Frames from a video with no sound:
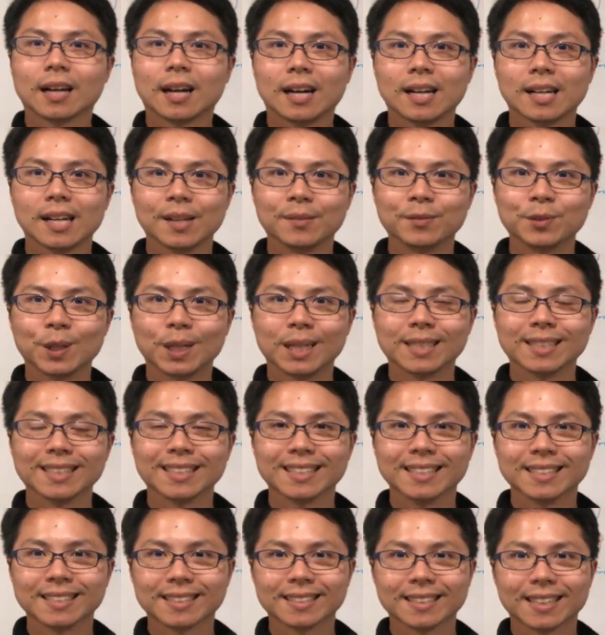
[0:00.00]
Hi
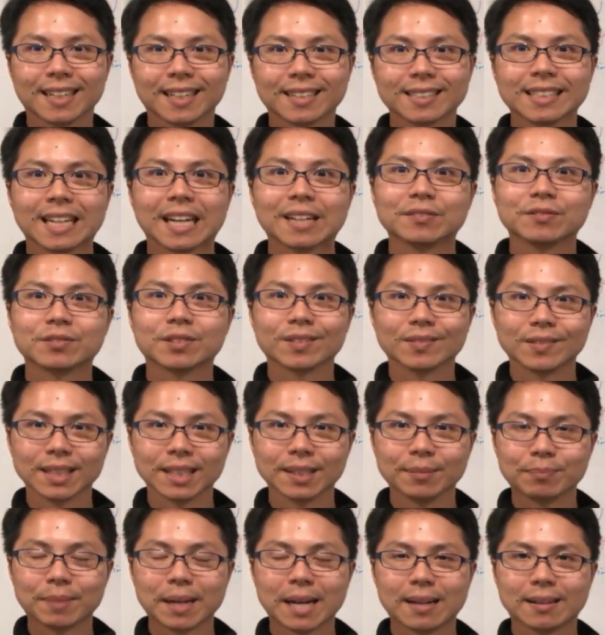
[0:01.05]
everyone, it's Dave from
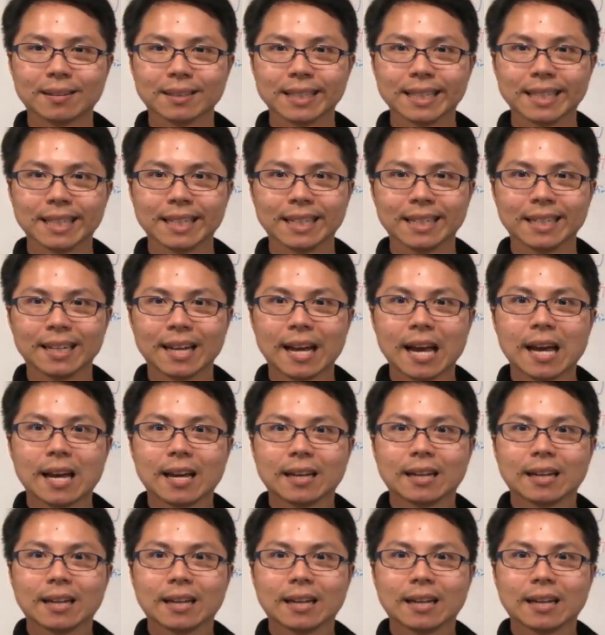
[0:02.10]
Land Power here.